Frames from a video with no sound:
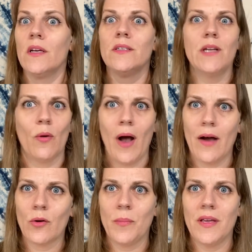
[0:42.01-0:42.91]
know
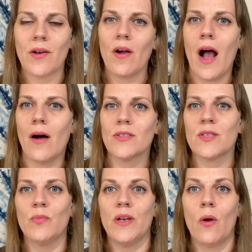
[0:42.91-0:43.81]
how to be in our house,
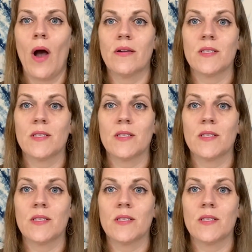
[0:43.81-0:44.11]
and we know how to